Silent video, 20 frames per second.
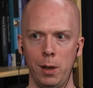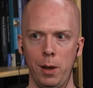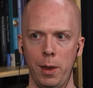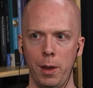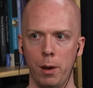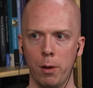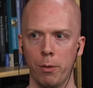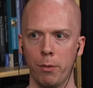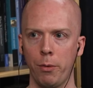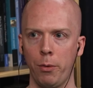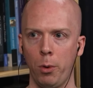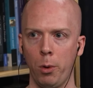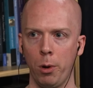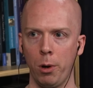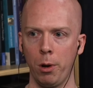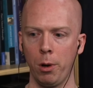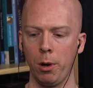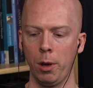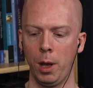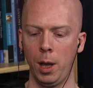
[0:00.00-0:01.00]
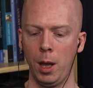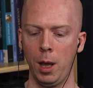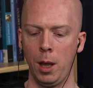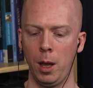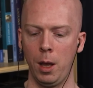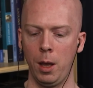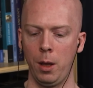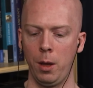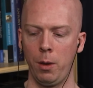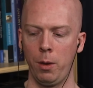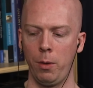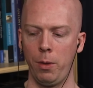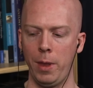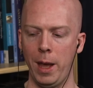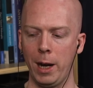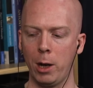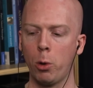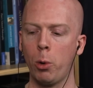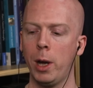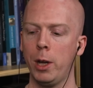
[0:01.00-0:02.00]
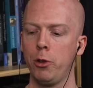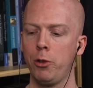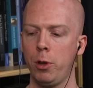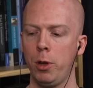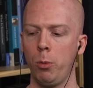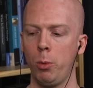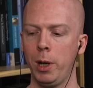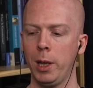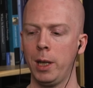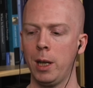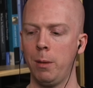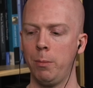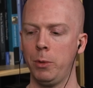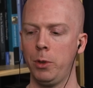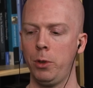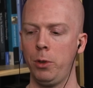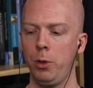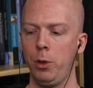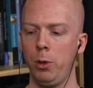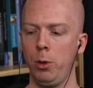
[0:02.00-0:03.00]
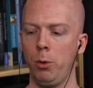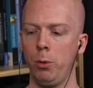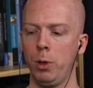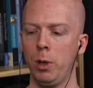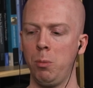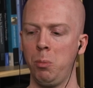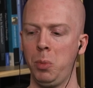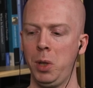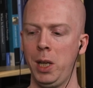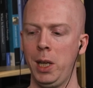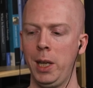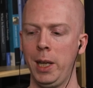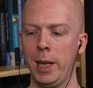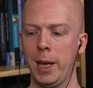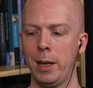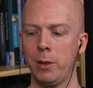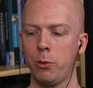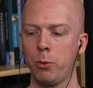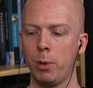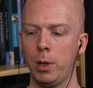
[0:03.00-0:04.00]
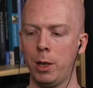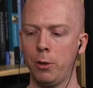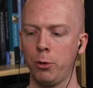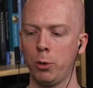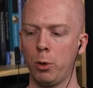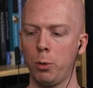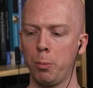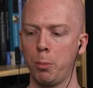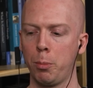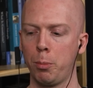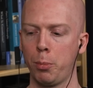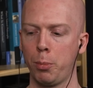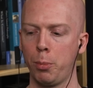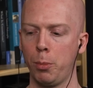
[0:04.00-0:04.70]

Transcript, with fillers: And therefore that question, when it comes to competing astrological